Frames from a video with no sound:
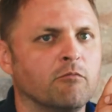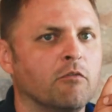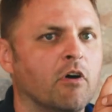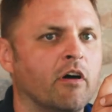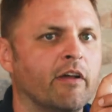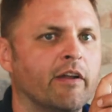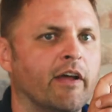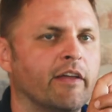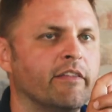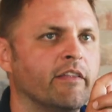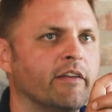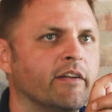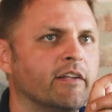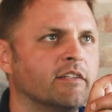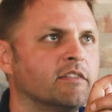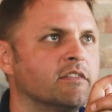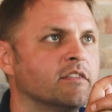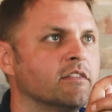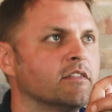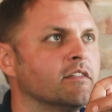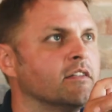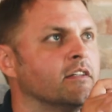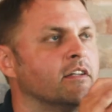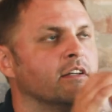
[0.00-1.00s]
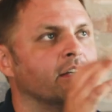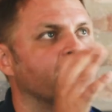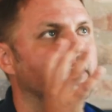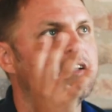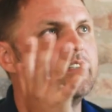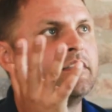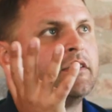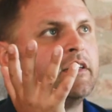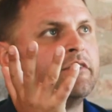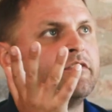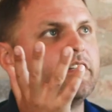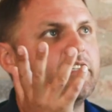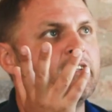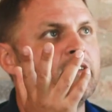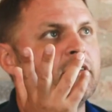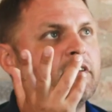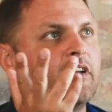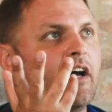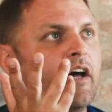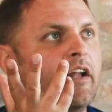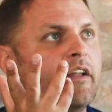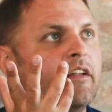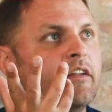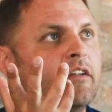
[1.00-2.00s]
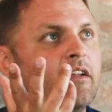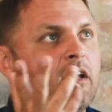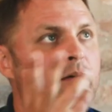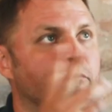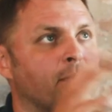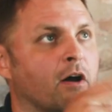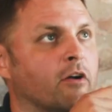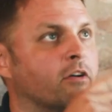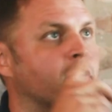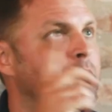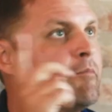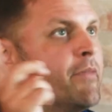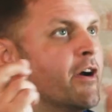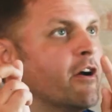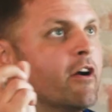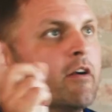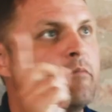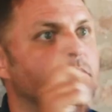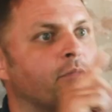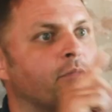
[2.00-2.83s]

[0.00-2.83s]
Well, and I think it's even not about comparing